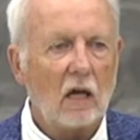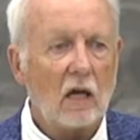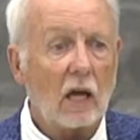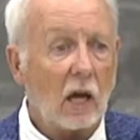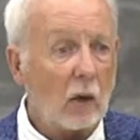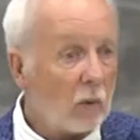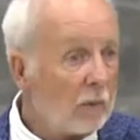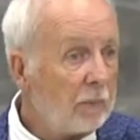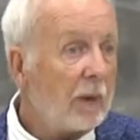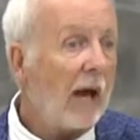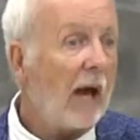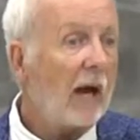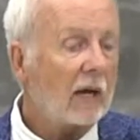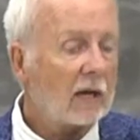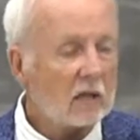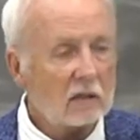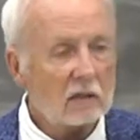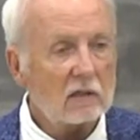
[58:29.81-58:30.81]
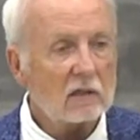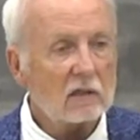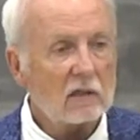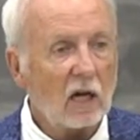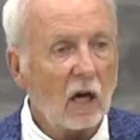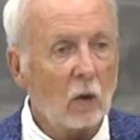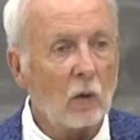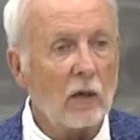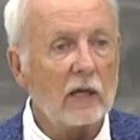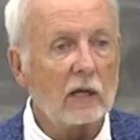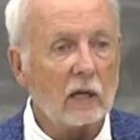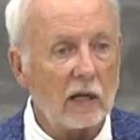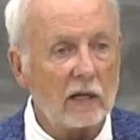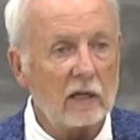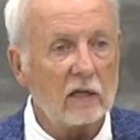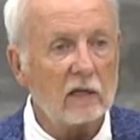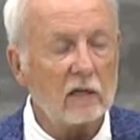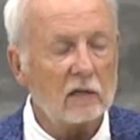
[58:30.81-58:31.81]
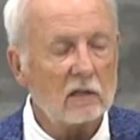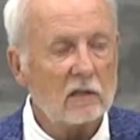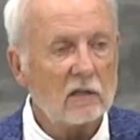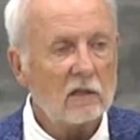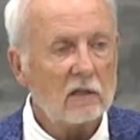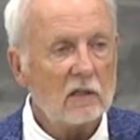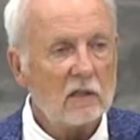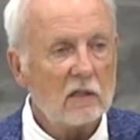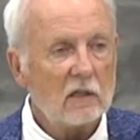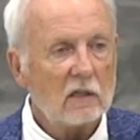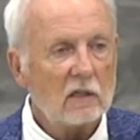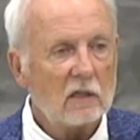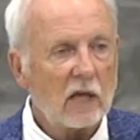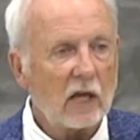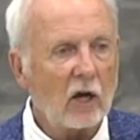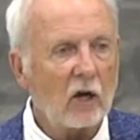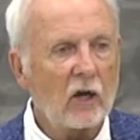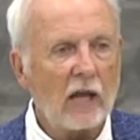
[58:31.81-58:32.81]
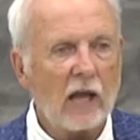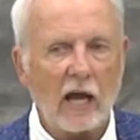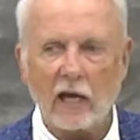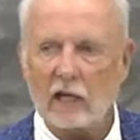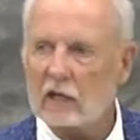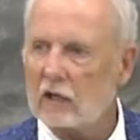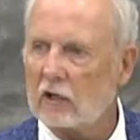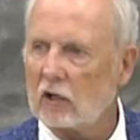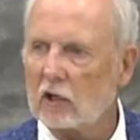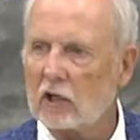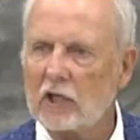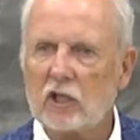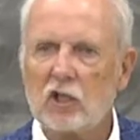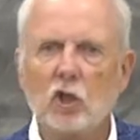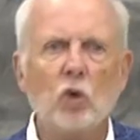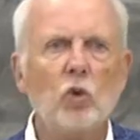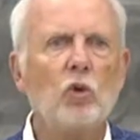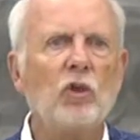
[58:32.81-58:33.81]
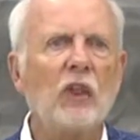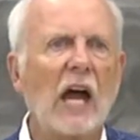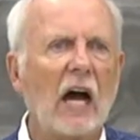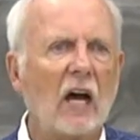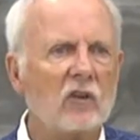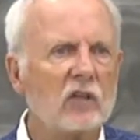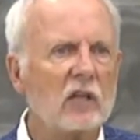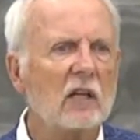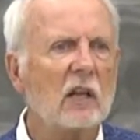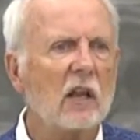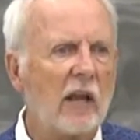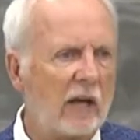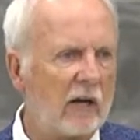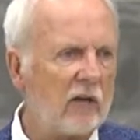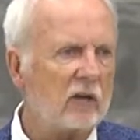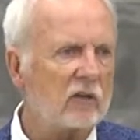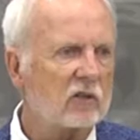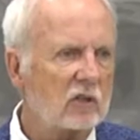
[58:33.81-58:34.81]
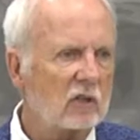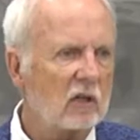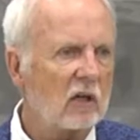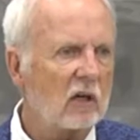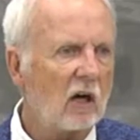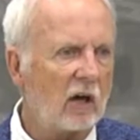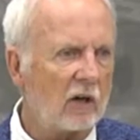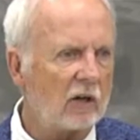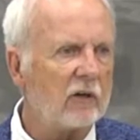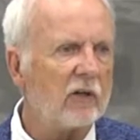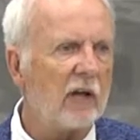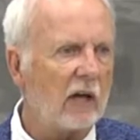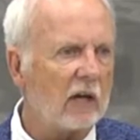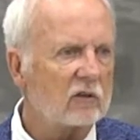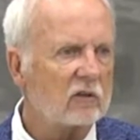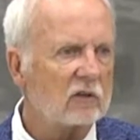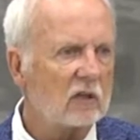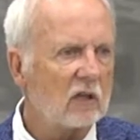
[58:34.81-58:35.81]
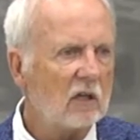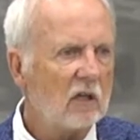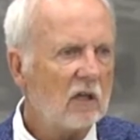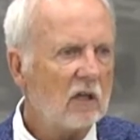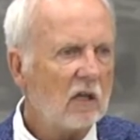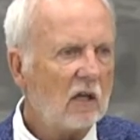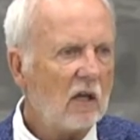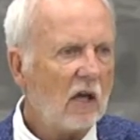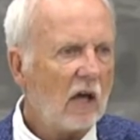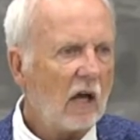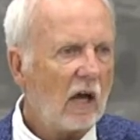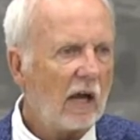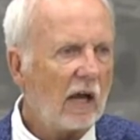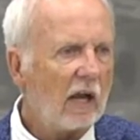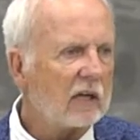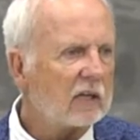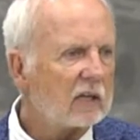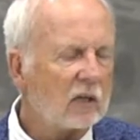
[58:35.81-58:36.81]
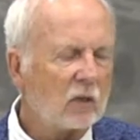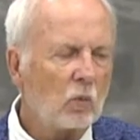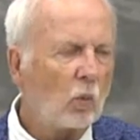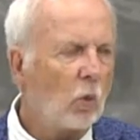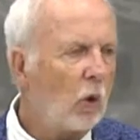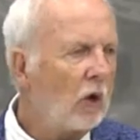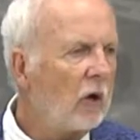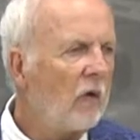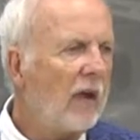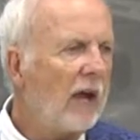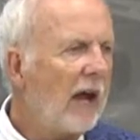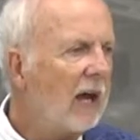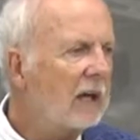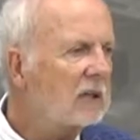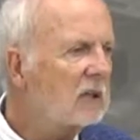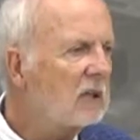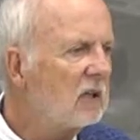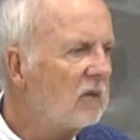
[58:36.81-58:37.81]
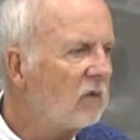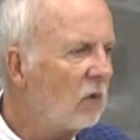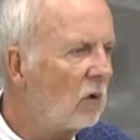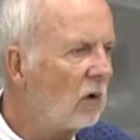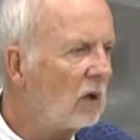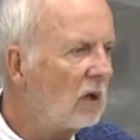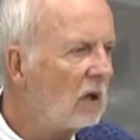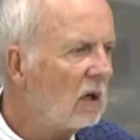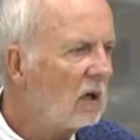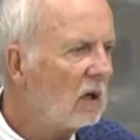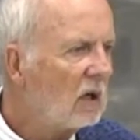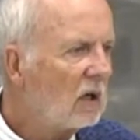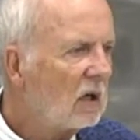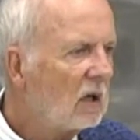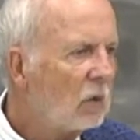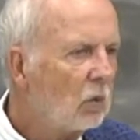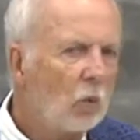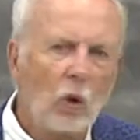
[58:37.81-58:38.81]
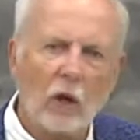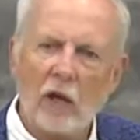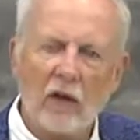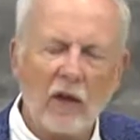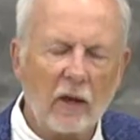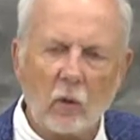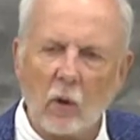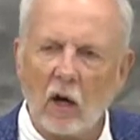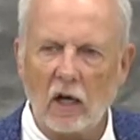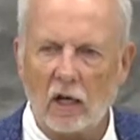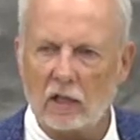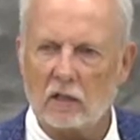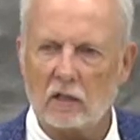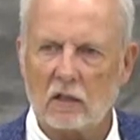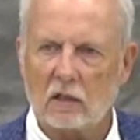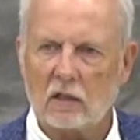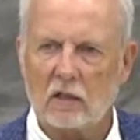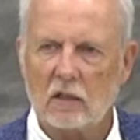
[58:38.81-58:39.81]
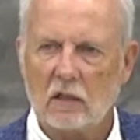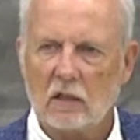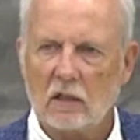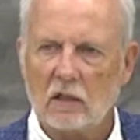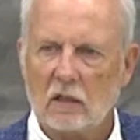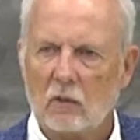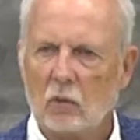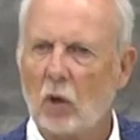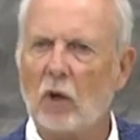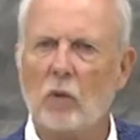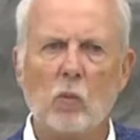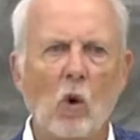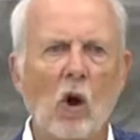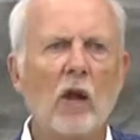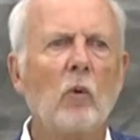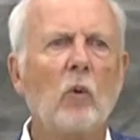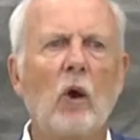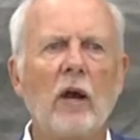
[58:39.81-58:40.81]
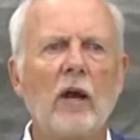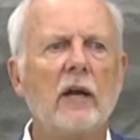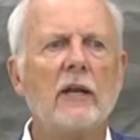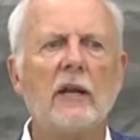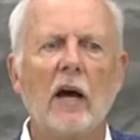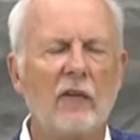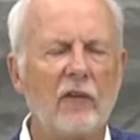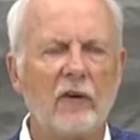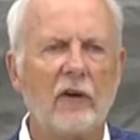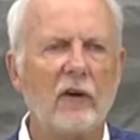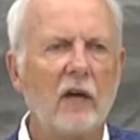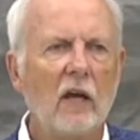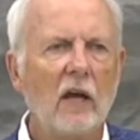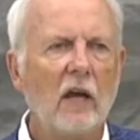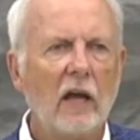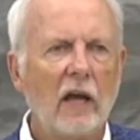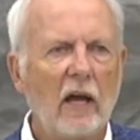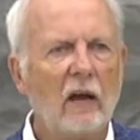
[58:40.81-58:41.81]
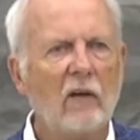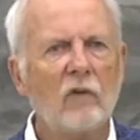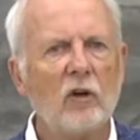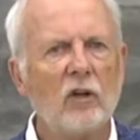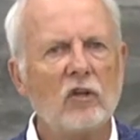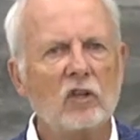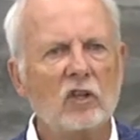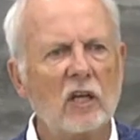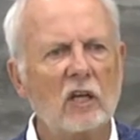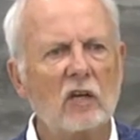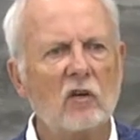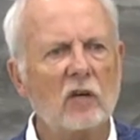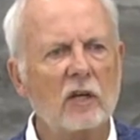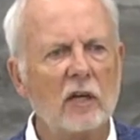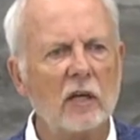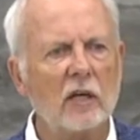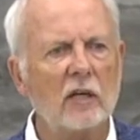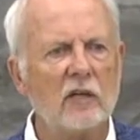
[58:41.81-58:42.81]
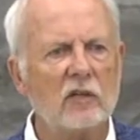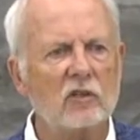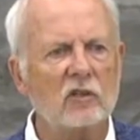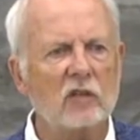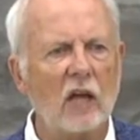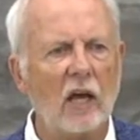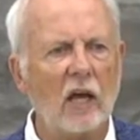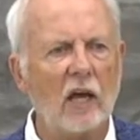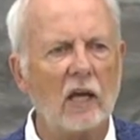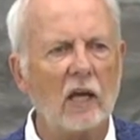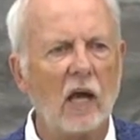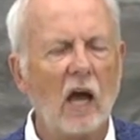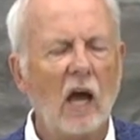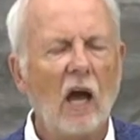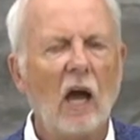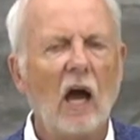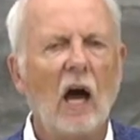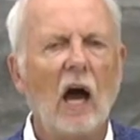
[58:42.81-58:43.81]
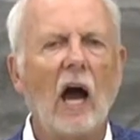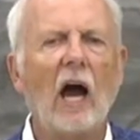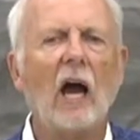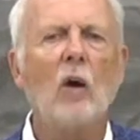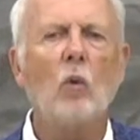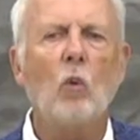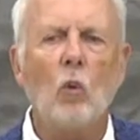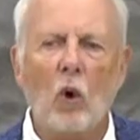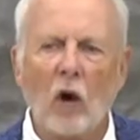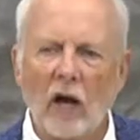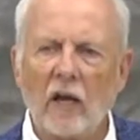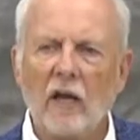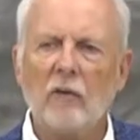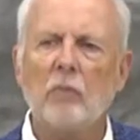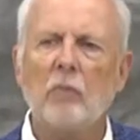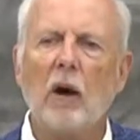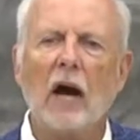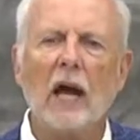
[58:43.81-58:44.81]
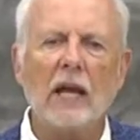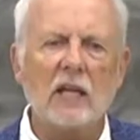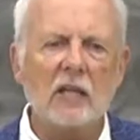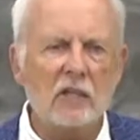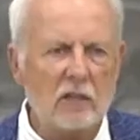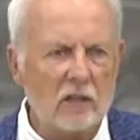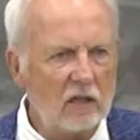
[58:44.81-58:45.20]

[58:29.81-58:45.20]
I went back a week later. Karen had literally 2,000 letters on her desk. And I said, what are they asking for? What do they want? Well, in one way or another, every single kid is saying, I want my